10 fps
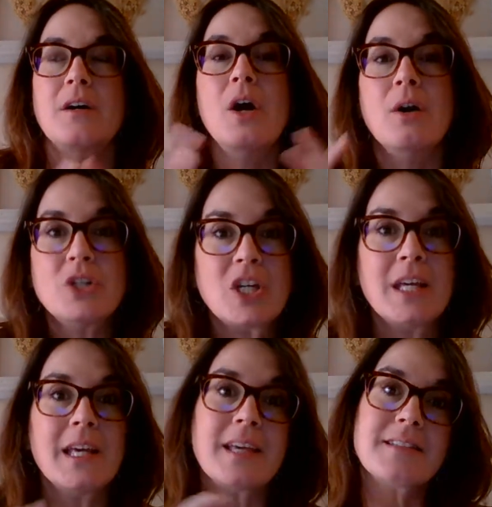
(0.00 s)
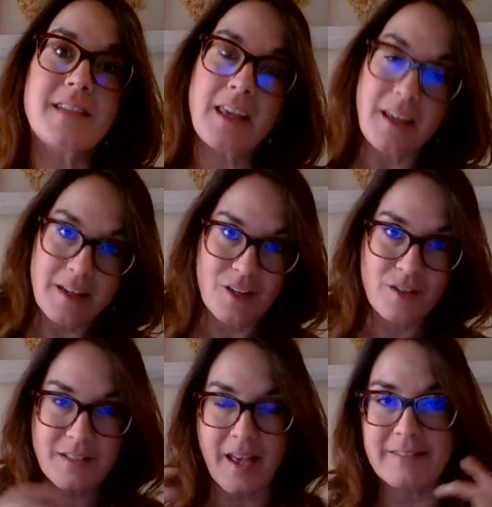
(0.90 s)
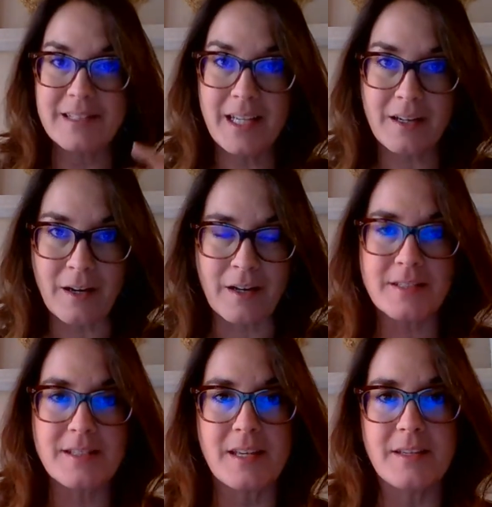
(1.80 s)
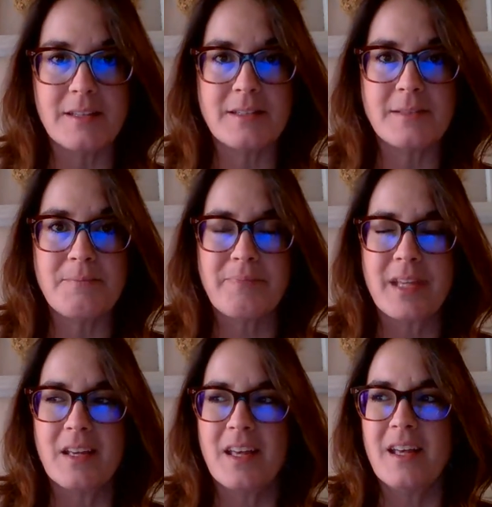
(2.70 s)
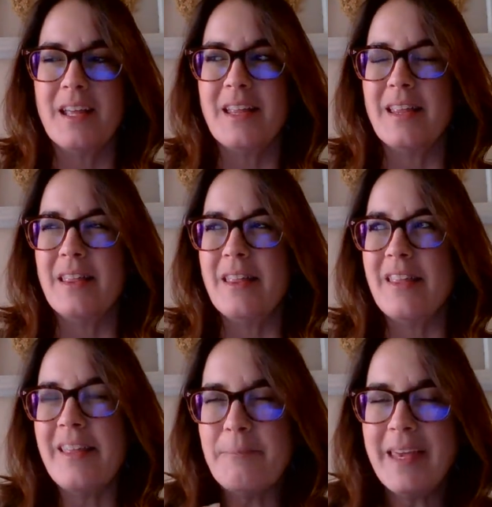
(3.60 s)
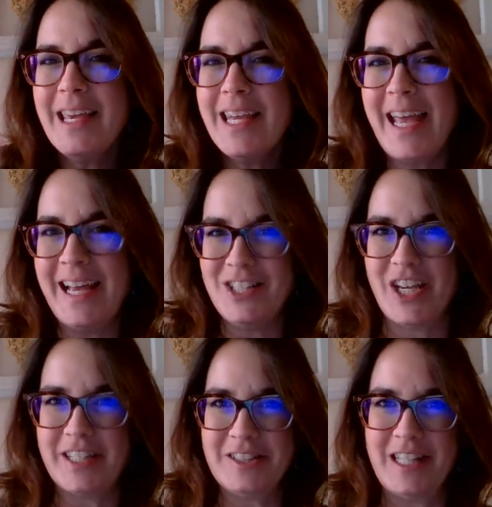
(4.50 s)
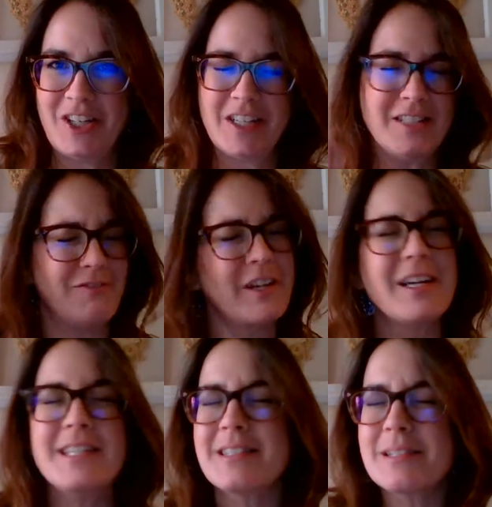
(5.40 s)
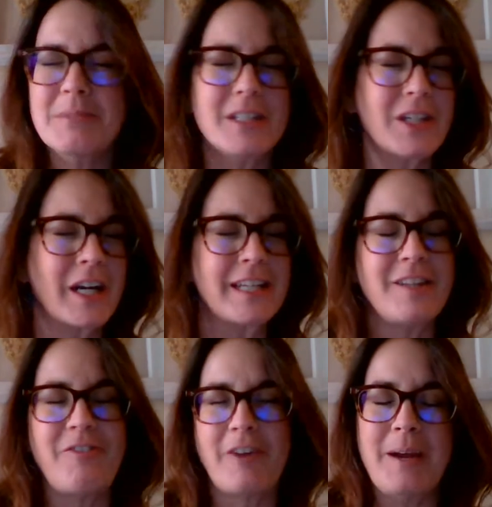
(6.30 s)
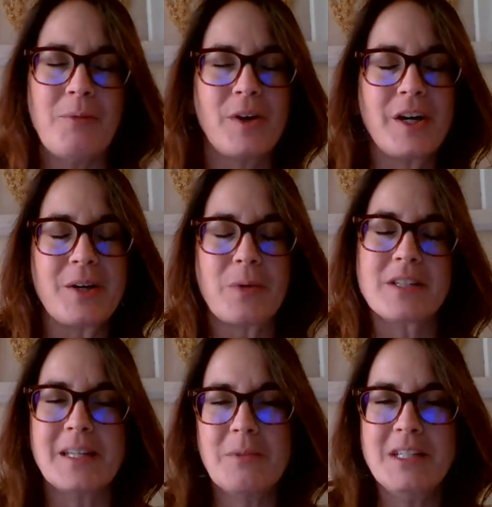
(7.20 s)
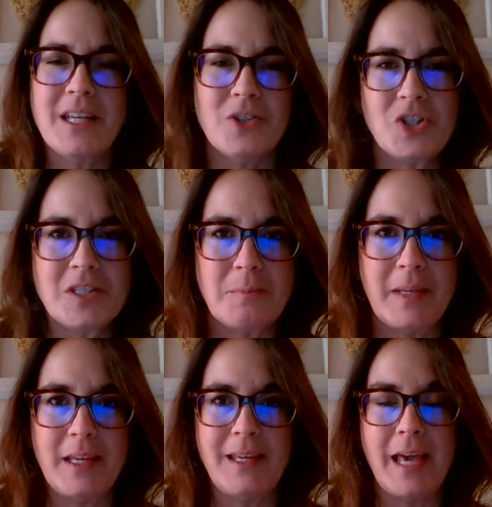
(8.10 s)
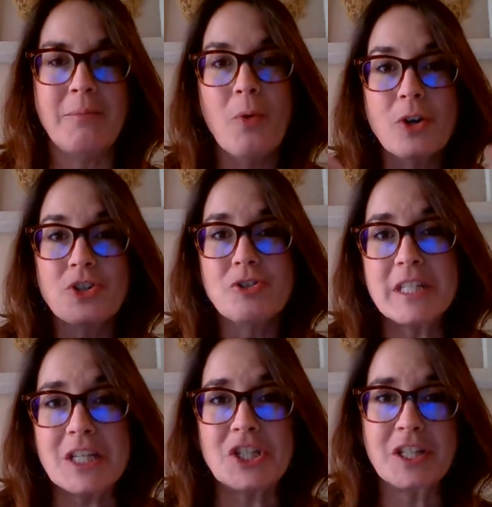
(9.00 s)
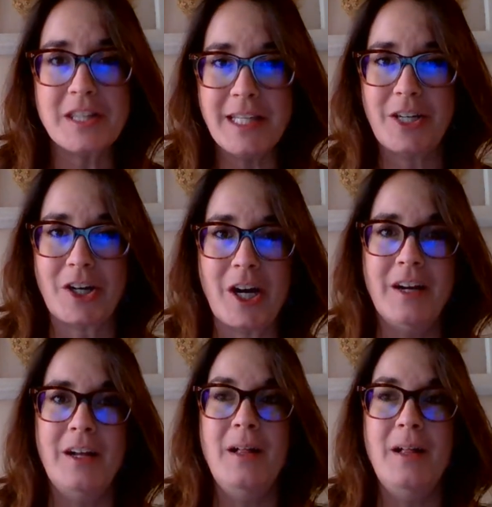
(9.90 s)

coaching executives and leaders is being an agile leader is very similar in the framework where someone tells you to be a more strategic thinker.